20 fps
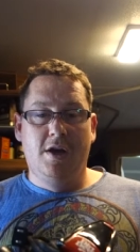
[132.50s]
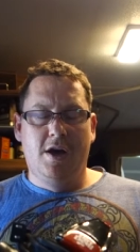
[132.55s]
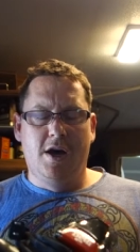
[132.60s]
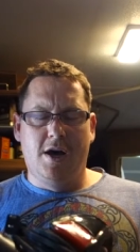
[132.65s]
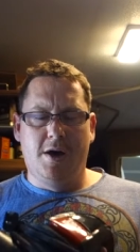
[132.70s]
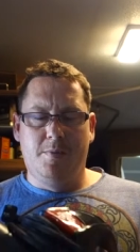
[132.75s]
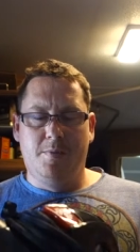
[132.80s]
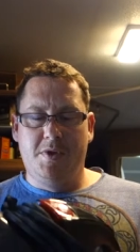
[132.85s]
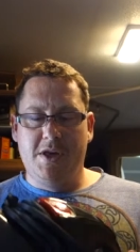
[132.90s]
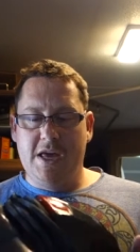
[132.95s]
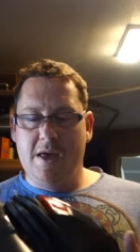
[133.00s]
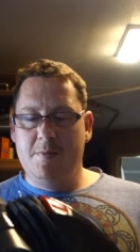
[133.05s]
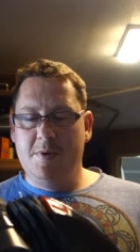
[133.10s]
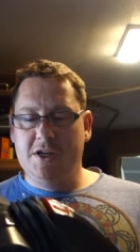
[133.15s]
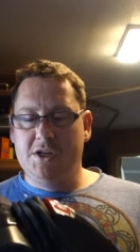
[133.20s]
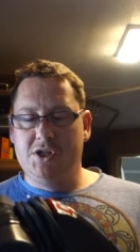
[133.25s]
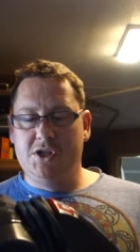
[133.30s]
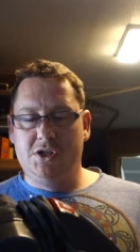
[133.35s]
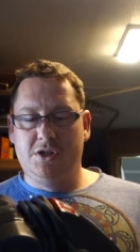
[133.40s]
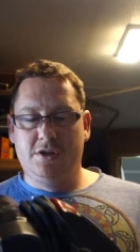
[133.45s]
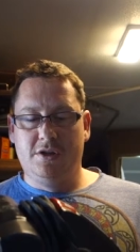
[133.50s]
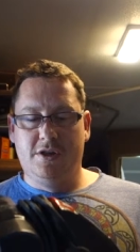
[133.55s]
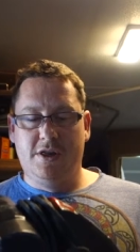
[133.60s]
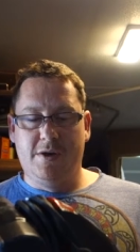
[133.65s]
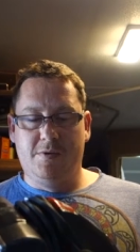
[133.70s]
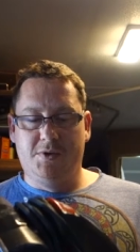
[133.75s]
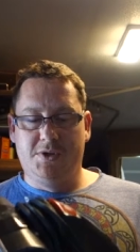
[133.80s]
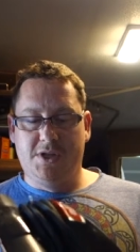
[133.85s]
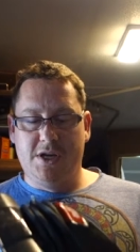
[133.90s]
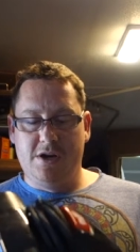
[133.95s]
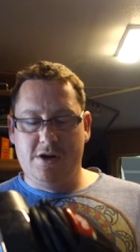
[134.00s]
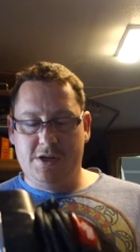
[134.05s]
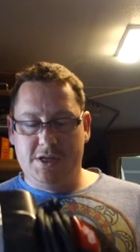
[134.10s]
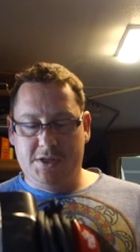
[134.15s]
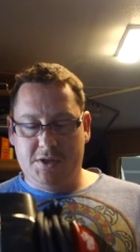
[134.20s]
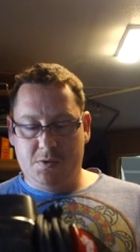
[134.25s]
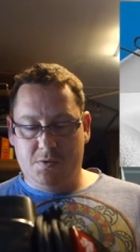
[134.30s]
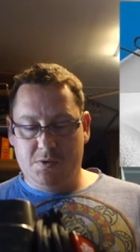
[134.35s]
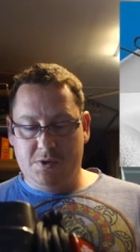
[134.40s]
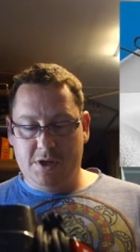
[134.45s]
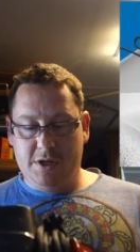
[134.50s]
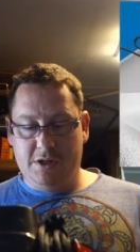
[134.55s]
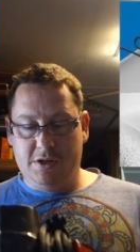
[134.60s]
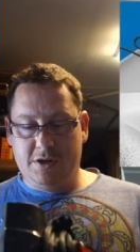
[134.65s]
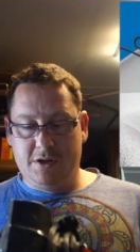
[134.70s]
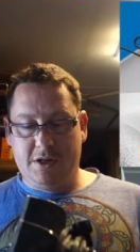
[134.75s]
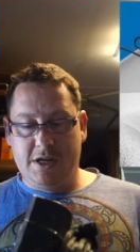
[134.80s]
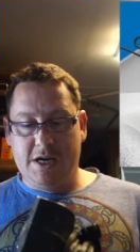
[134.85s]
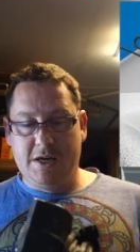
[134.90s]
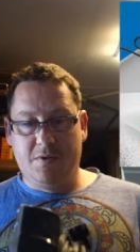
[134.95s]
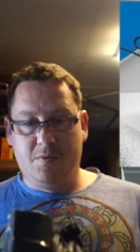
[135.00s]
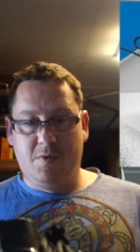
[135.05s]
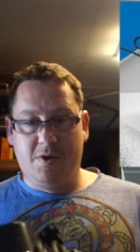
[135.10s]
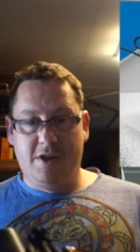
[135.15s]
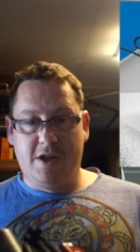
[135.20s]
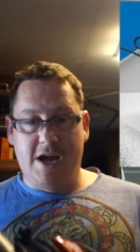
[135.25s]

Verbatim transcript: Um, the image that was there doesn't really look like the one